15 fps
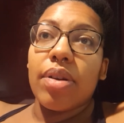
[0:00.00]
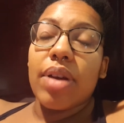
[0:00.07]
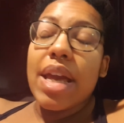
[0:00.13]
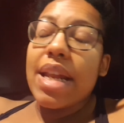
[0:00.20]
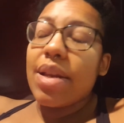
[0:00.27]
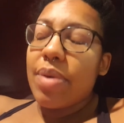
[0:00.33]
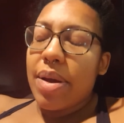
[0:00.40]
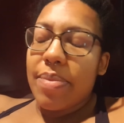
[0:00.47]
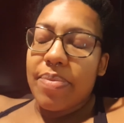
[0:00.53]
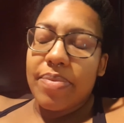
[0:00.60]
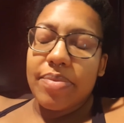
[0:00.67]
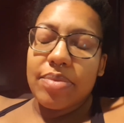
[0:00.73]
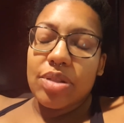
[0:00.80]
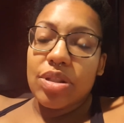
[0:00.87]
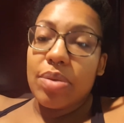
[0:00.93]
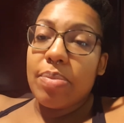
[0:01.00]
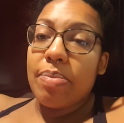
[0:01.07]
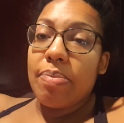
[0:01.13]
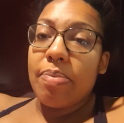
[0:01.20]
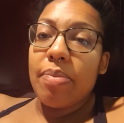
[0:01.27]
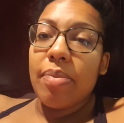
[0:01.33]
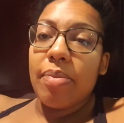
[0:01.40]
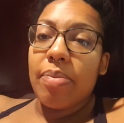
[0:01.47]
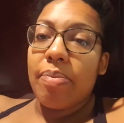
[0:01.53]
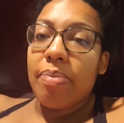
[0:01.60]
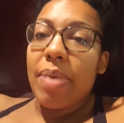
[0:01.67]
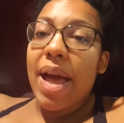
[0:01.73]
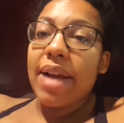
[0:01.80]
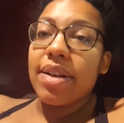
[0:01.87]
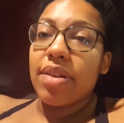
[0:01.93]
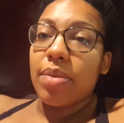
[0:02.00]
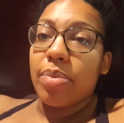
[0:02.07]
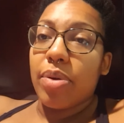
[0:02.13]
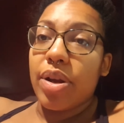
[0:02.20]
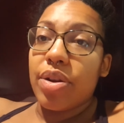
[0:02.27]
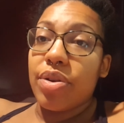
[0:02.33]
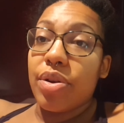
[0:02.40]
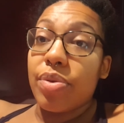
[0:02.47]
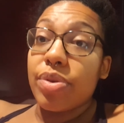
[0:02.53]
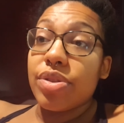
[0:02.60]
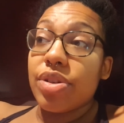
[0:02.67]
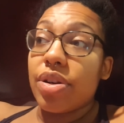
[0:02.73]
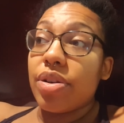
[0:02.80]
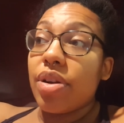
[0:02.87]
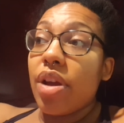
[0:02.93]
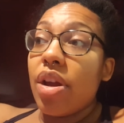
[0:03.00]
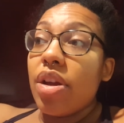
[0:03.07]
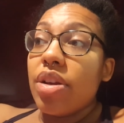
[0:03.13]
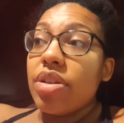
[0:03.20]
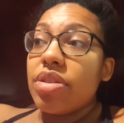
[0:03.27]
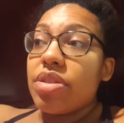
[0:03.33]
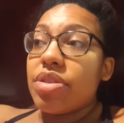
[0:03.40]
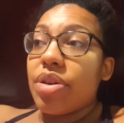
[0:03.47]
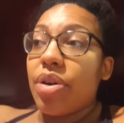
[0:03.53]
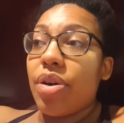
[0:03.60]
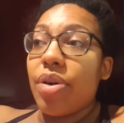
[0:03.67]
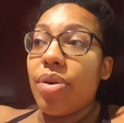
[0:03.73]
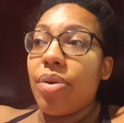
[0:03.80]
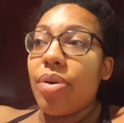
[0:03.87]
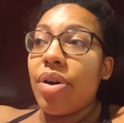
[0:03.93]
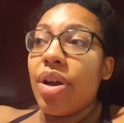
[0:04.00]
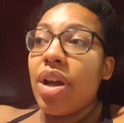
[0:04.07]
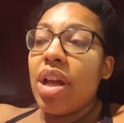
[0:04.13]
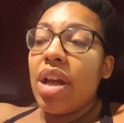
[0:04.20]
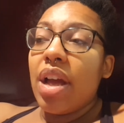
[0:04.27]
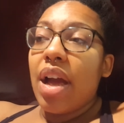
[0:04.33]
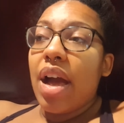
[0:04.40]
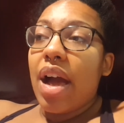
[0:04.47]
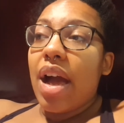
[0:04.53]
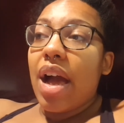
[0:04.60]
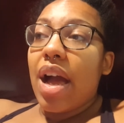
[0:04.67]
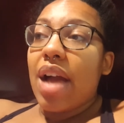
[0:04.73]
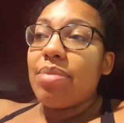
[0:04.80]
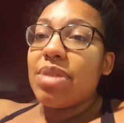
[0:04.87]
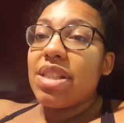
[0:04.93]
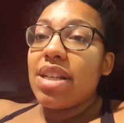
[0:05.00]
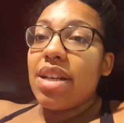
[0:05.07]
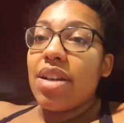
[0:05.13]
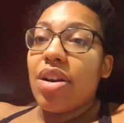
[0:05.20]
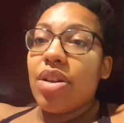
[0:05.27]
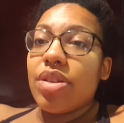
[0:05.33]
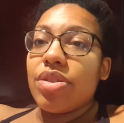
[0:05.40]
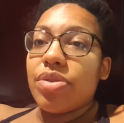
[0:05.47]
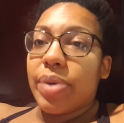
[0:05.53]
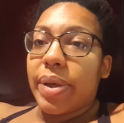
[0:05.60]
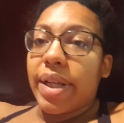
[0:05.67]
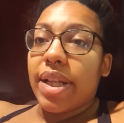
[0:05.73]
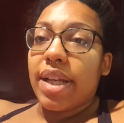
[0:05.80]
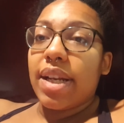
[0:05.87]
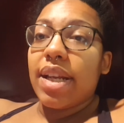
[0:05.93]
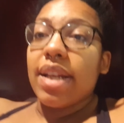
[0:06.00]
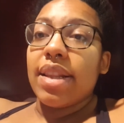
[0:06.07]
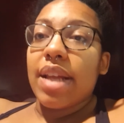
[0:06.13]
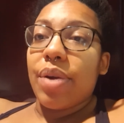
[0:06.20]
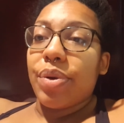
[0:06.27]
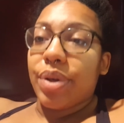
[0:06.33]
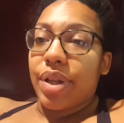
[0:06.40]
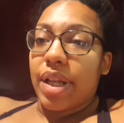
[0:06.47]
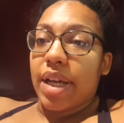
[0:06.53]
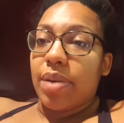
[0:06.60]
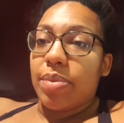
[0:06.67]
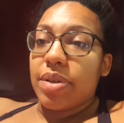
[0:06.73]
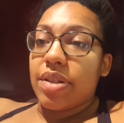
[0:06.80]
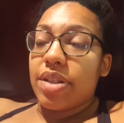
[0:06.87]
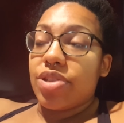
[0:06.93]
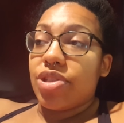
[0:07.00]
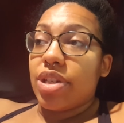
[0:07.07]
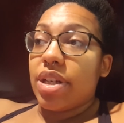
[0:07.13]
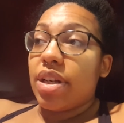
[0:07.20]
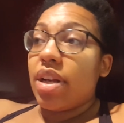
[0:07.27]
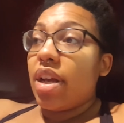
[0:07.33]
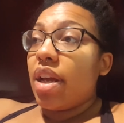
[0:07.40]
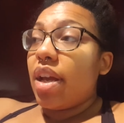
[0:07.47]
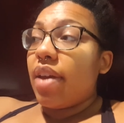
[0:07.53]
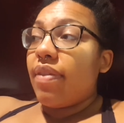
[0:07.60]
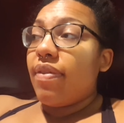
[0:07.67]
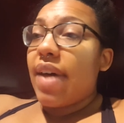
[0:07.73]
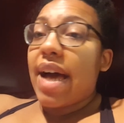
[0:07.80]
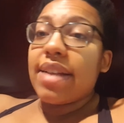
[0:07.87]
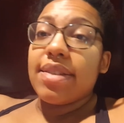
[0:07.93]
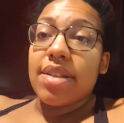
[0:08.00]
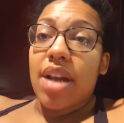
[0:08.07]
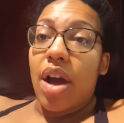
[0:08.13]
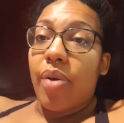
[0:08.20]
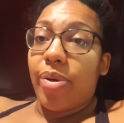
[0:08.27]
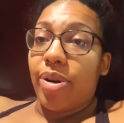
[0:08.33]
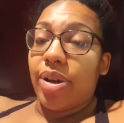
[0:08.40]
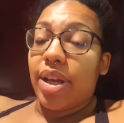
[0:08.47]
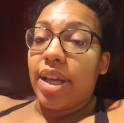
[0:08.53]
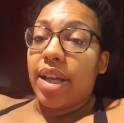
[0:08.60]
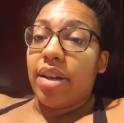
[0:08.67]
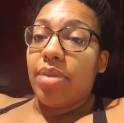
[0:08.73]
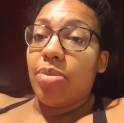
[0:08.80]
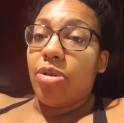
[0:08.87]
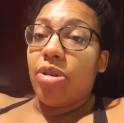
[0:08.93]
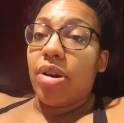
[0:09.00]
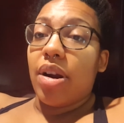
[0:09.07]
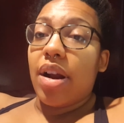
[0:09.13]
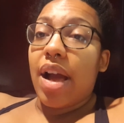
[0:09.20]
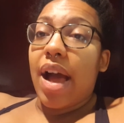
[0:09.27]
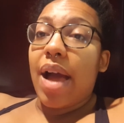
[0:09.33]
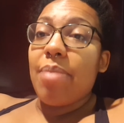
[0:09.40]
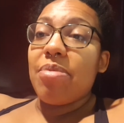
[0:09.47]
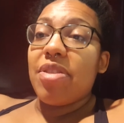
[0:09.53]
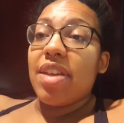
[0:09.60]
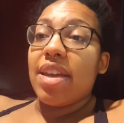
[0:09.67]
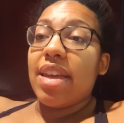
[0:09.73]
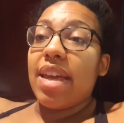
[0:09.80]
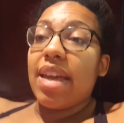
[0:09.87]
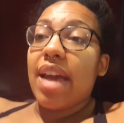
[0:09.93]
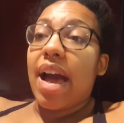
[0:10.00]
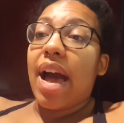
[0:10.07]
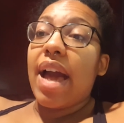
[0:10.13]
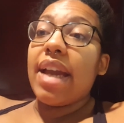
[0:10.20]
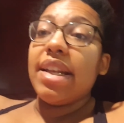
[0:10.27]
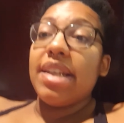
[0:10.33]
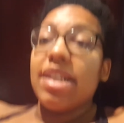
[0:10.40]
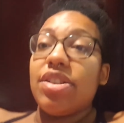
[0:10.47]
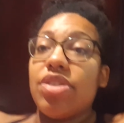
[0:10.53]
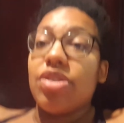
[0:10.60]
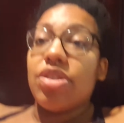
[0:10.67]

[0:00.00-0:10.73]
anyway, so back to the point of no return. So I'm sitting on the toilet in that reclined position. That's not working anymore. I'm thinking I need to